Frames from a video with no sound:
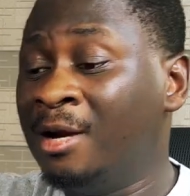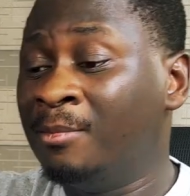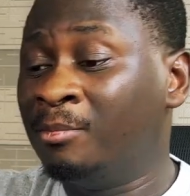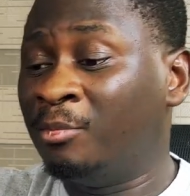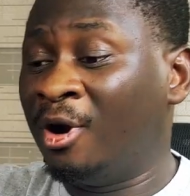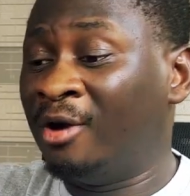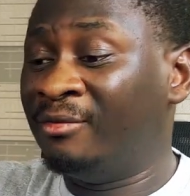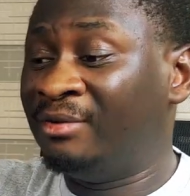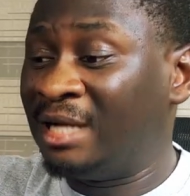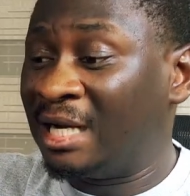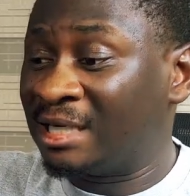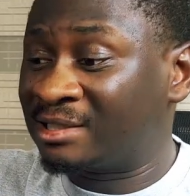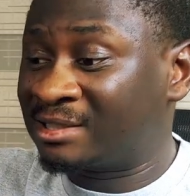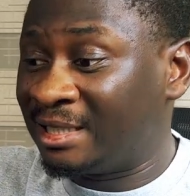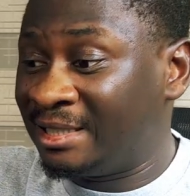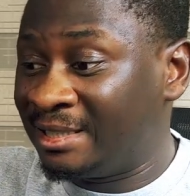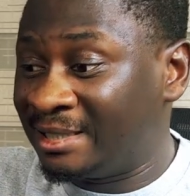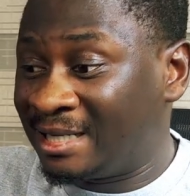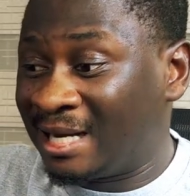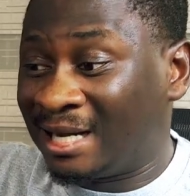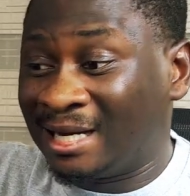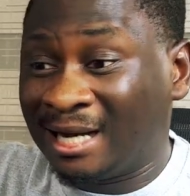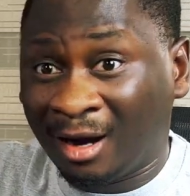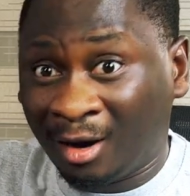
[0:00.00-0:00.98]
but if they
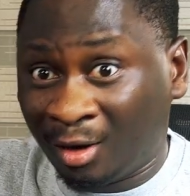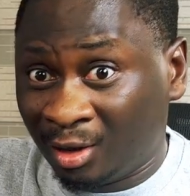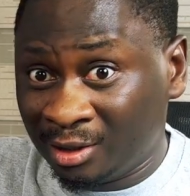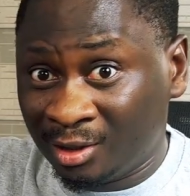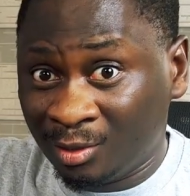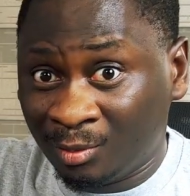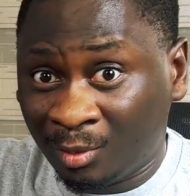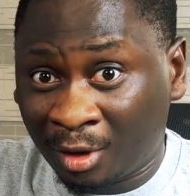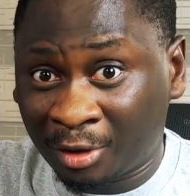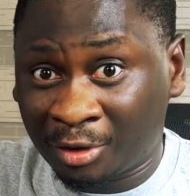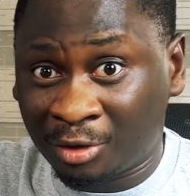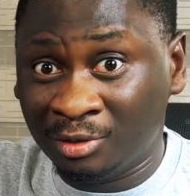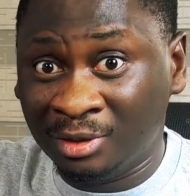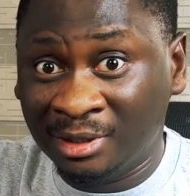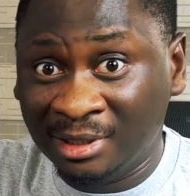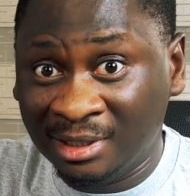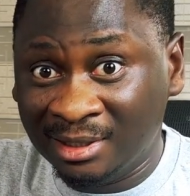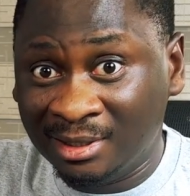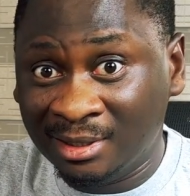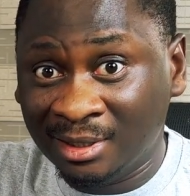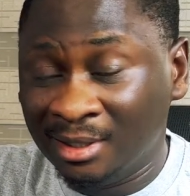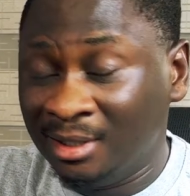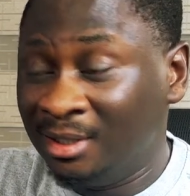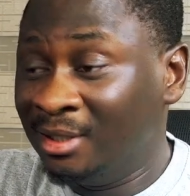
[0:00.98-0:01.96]
actually gather all the work you
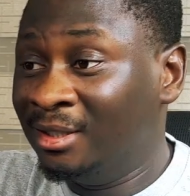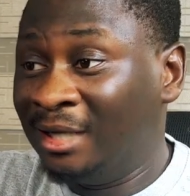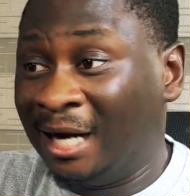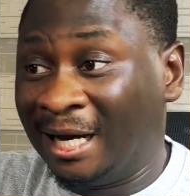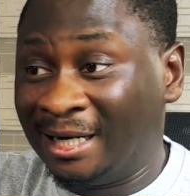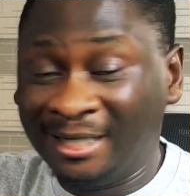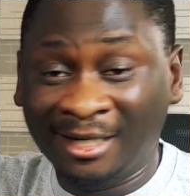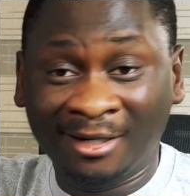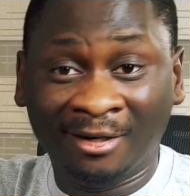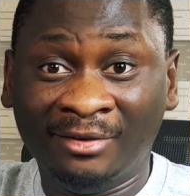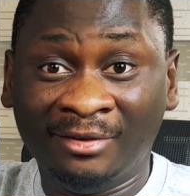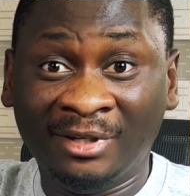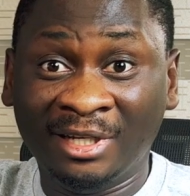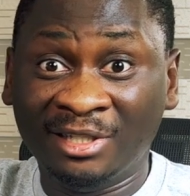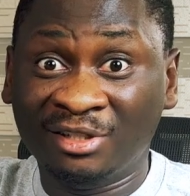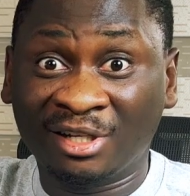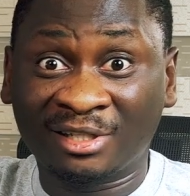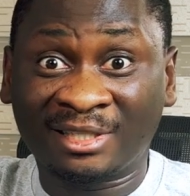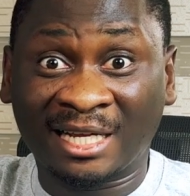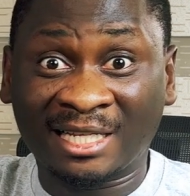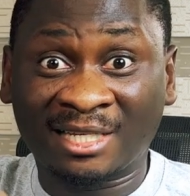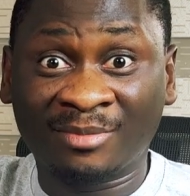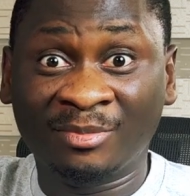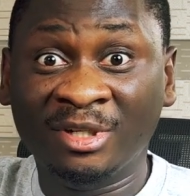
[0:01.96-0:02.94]
did at the the day, it's
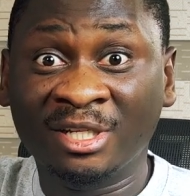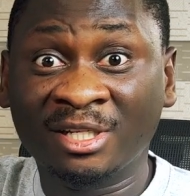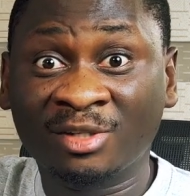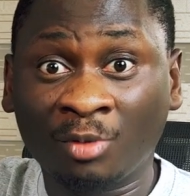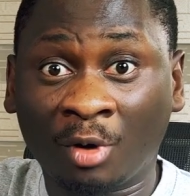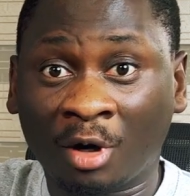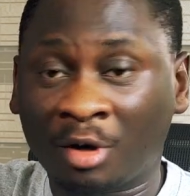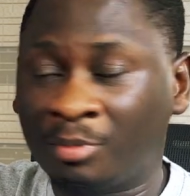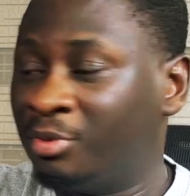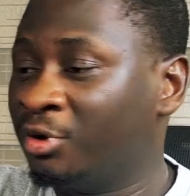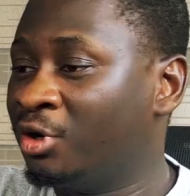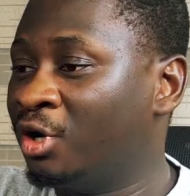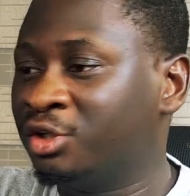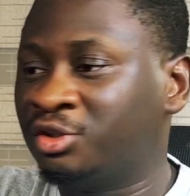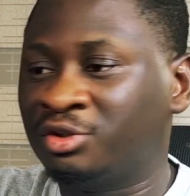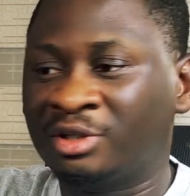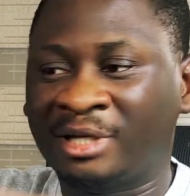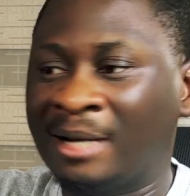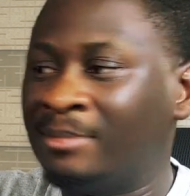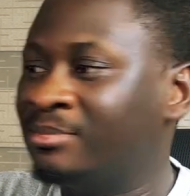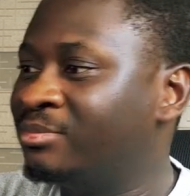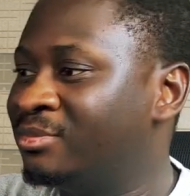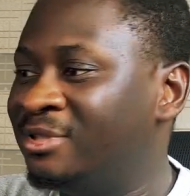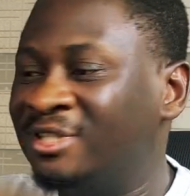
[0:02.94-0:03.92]
just 30 minutes work because you
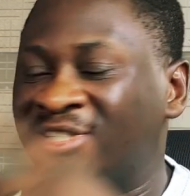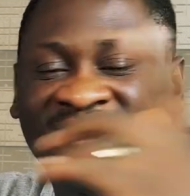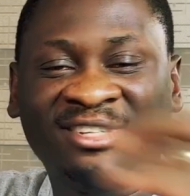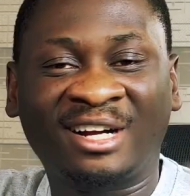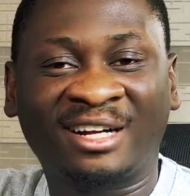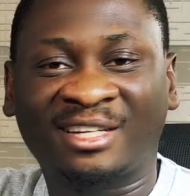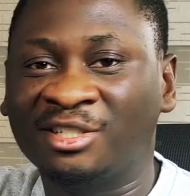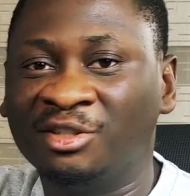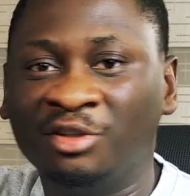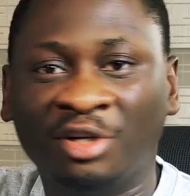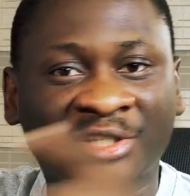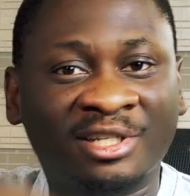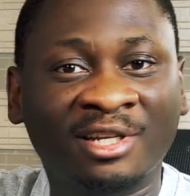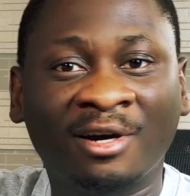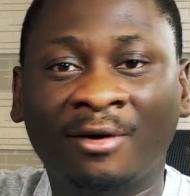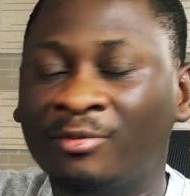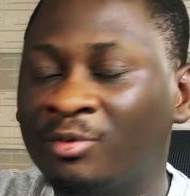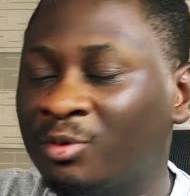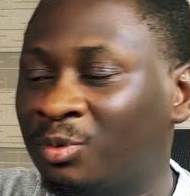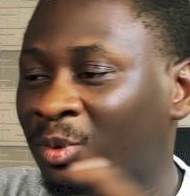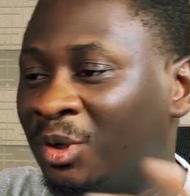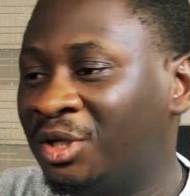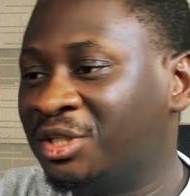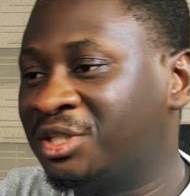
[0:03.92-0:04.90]
kept distracting yourself
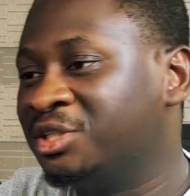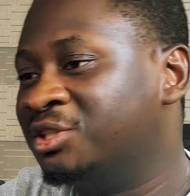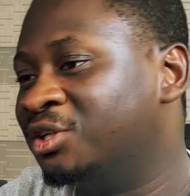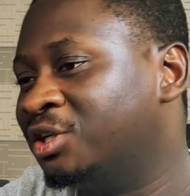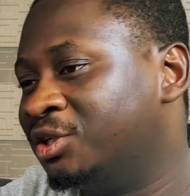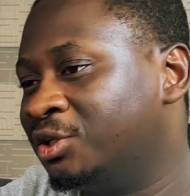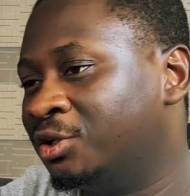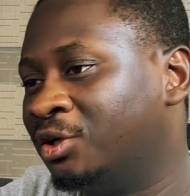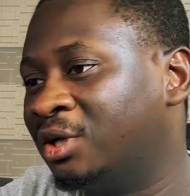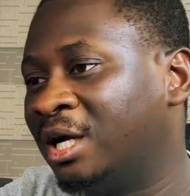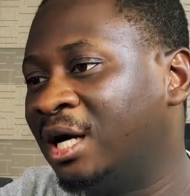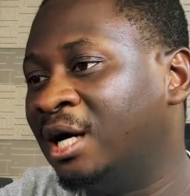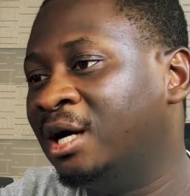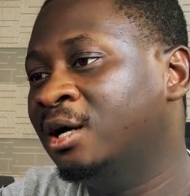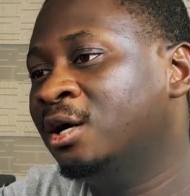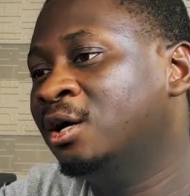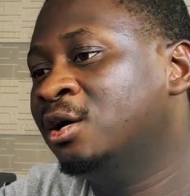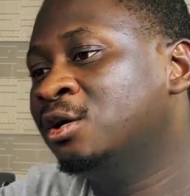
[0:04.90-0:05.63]
with one thing or the other.